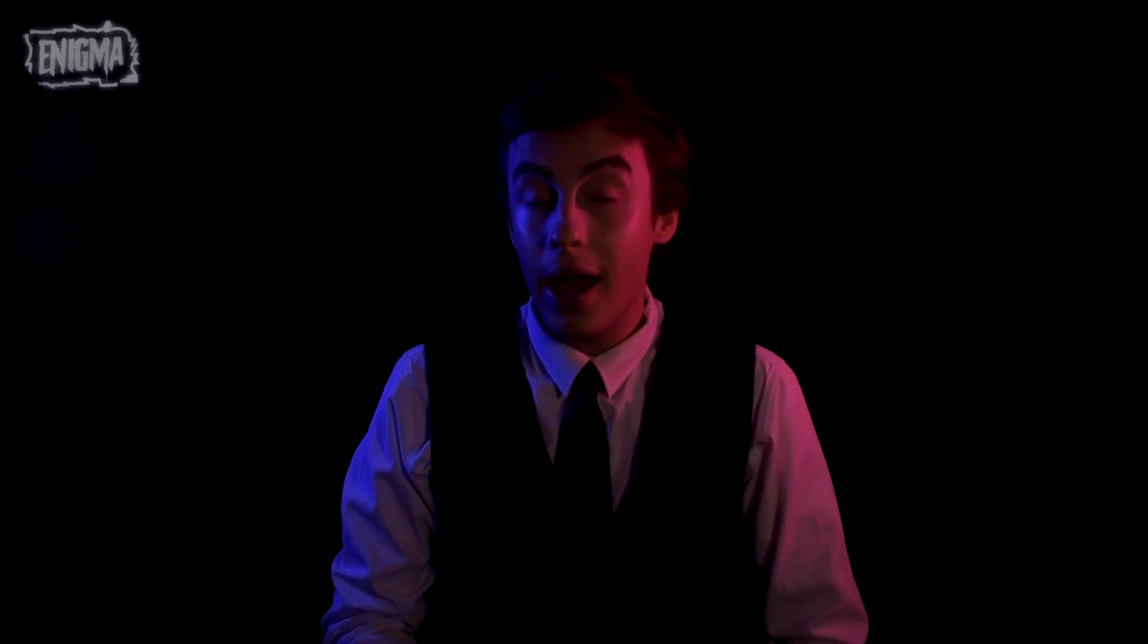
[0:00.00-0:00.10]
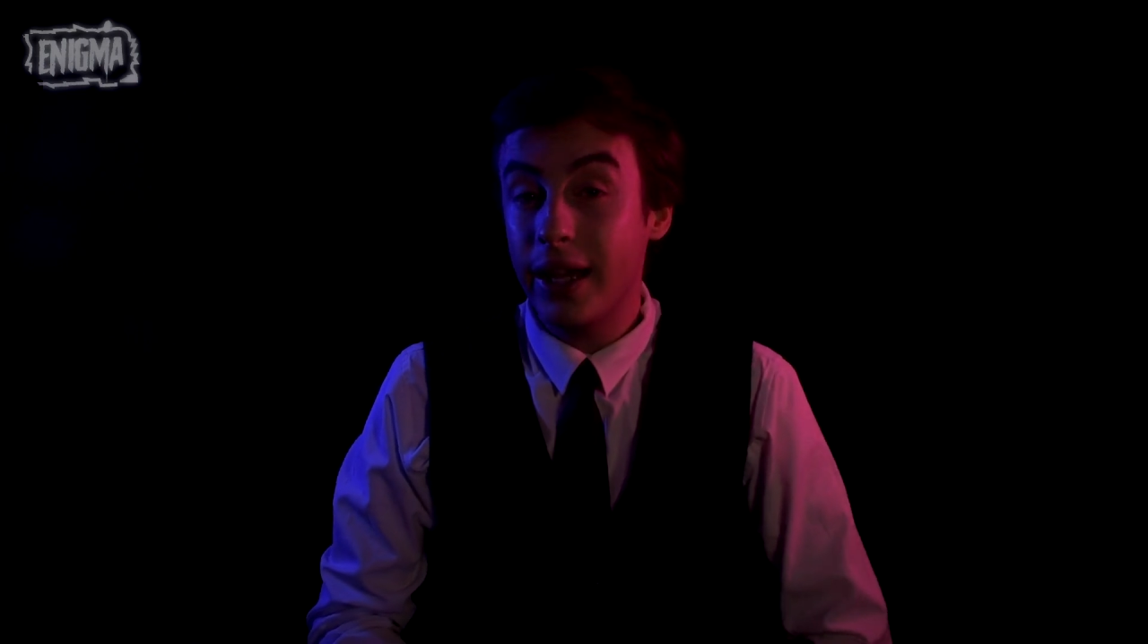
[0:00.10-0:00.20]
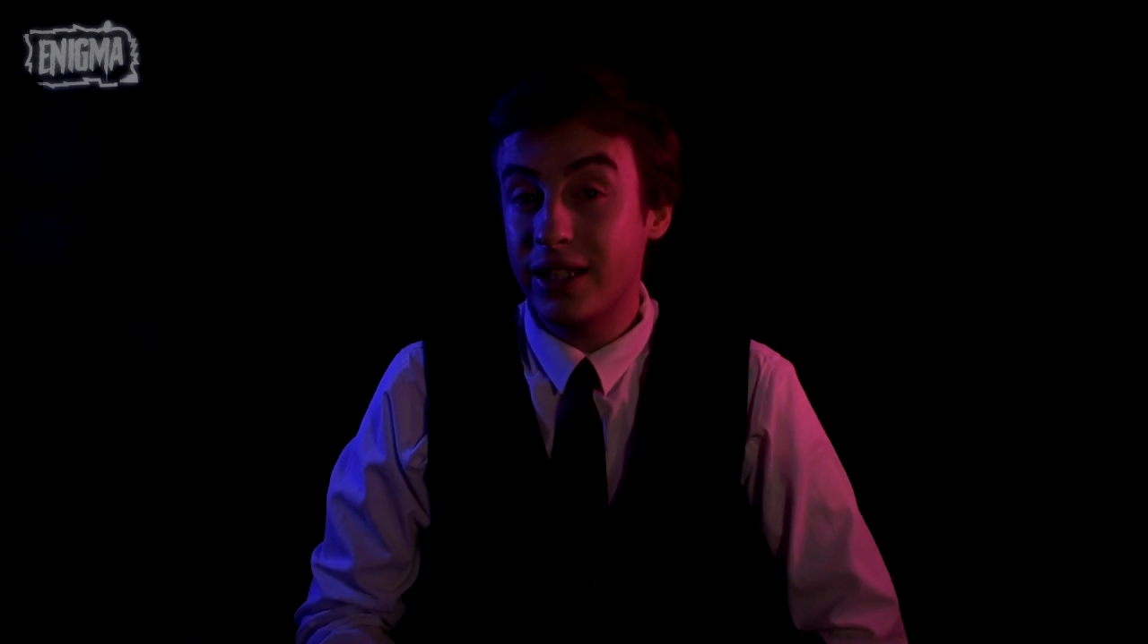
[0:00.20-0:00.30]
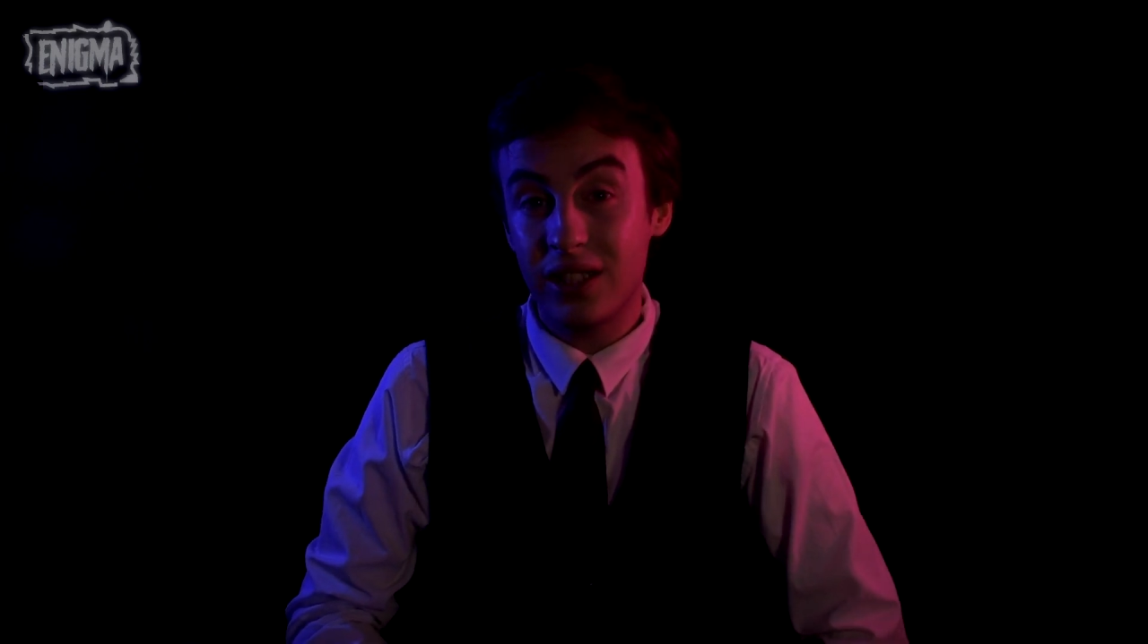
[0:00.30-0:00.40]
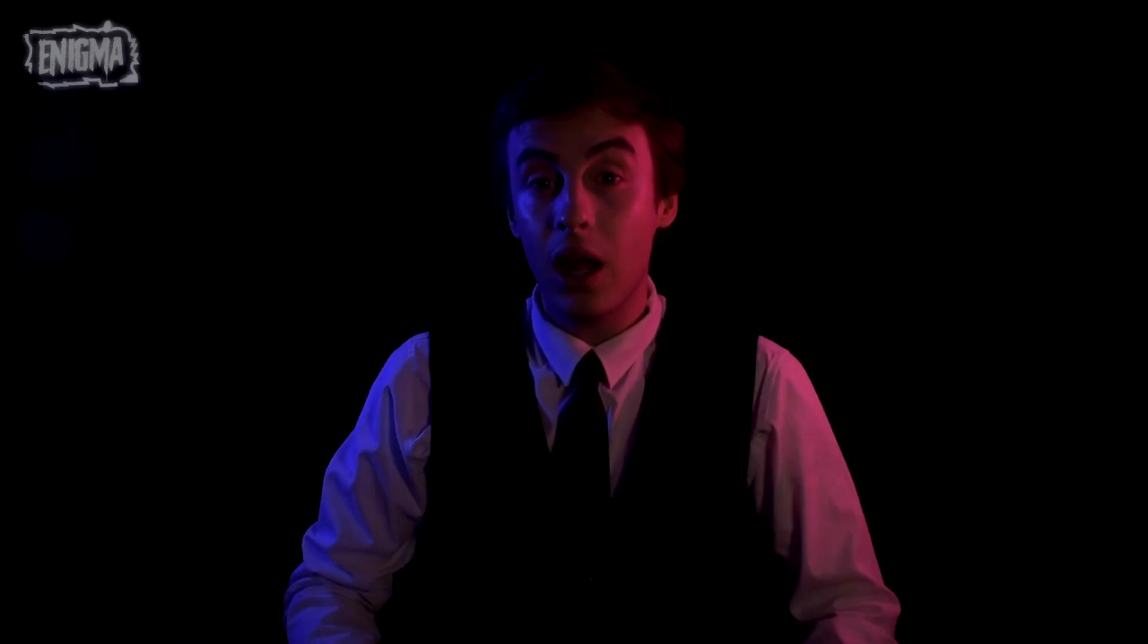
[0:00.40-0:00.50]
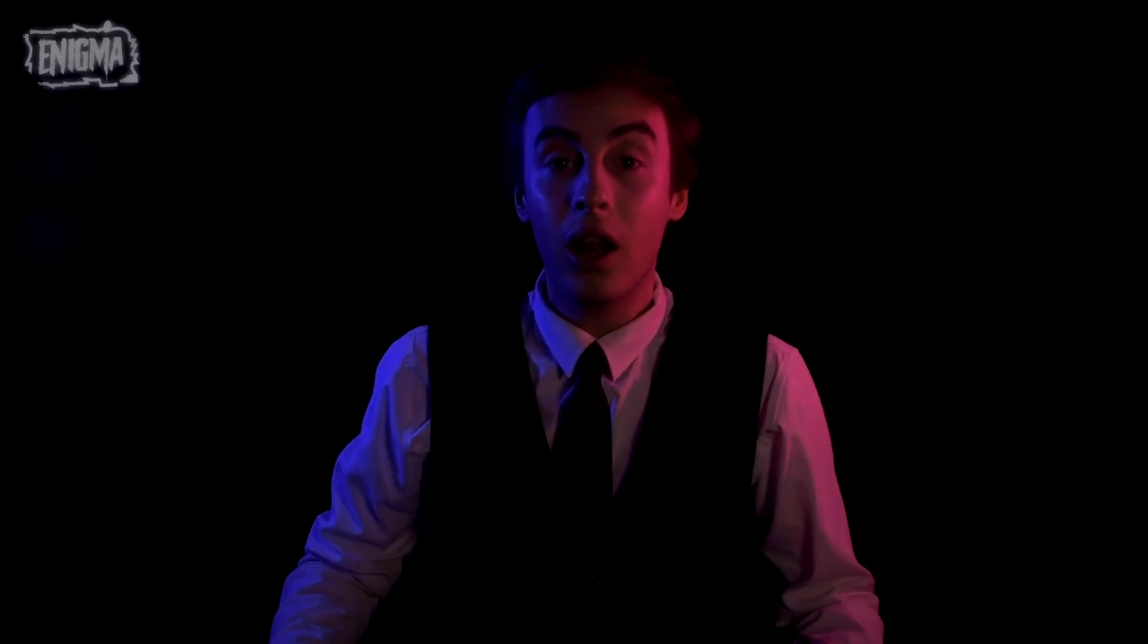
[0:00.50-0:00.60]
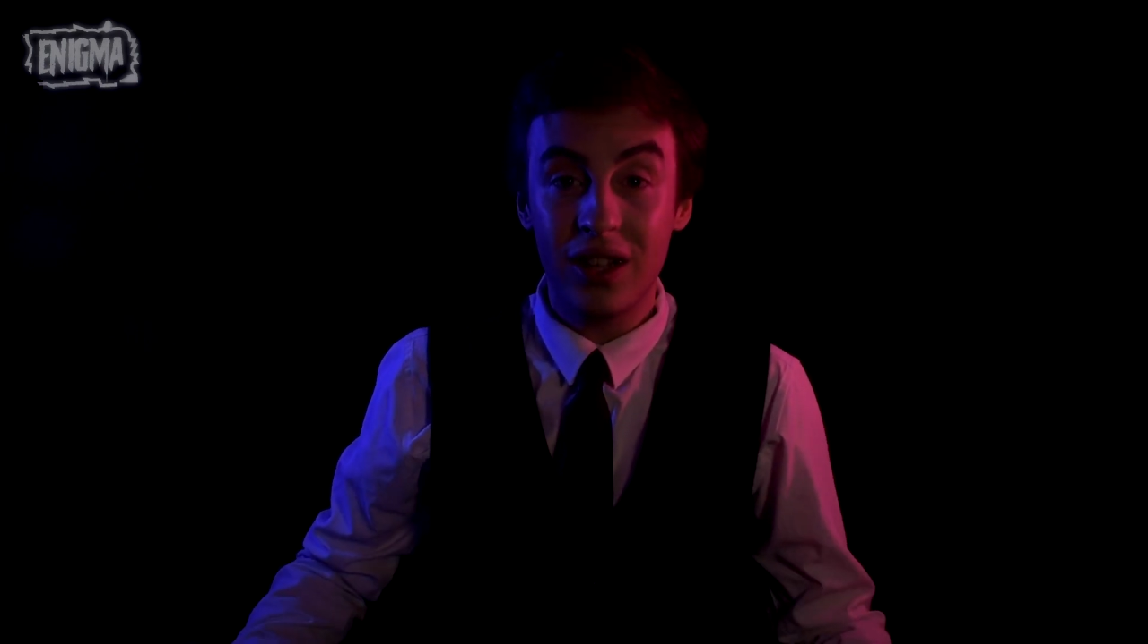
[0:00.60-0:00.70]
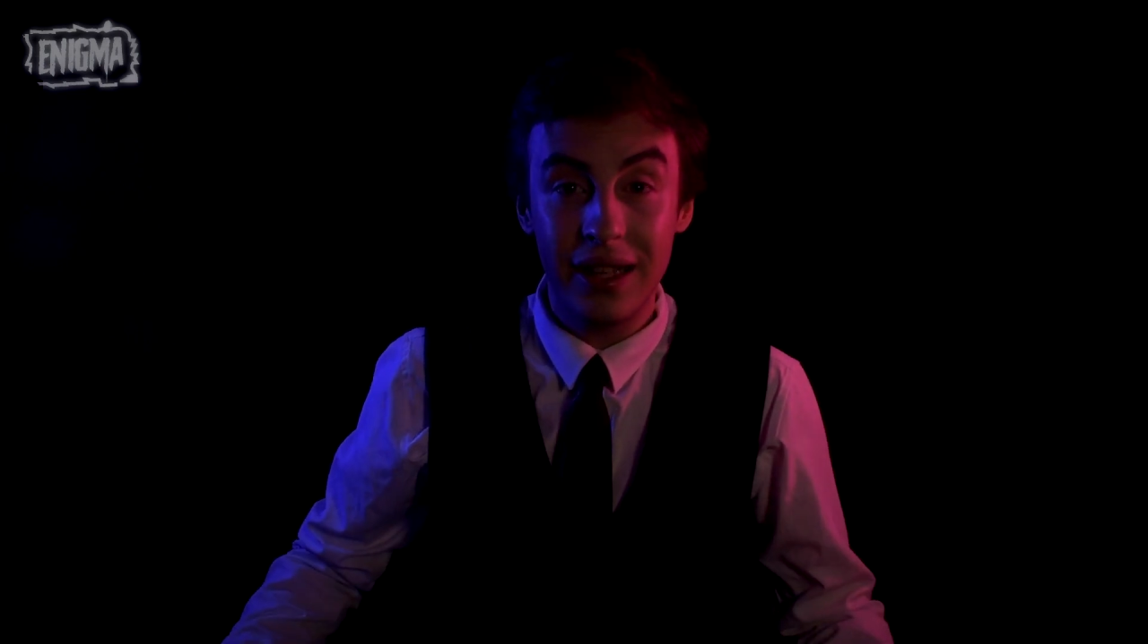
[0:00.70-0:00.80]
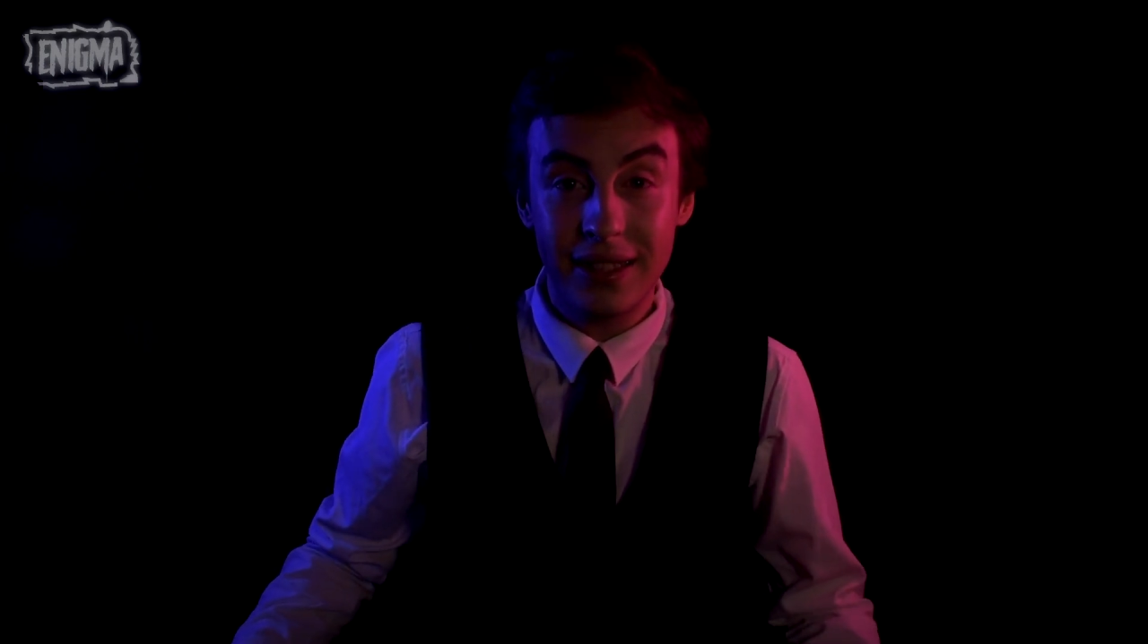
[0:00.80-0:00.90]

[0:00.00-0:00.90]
a startling